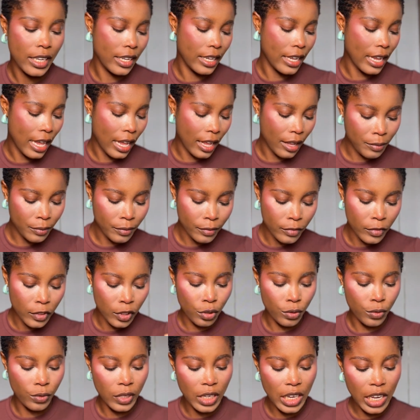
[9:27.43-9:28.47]
Yeah.
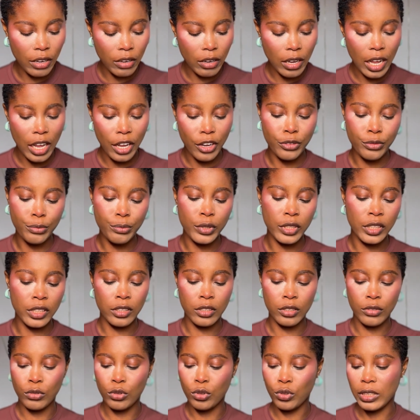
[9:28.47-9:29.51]
So now I'll be
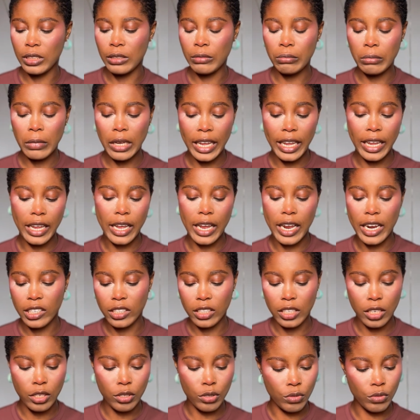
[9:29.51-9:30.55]
doing my
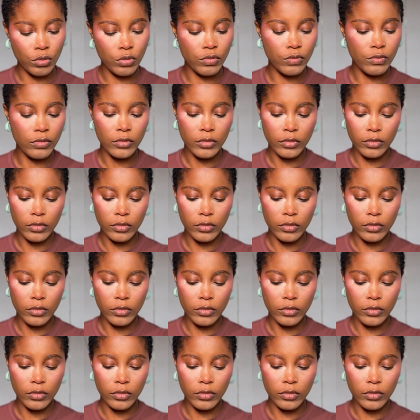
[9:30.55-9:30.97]
eyeshadow,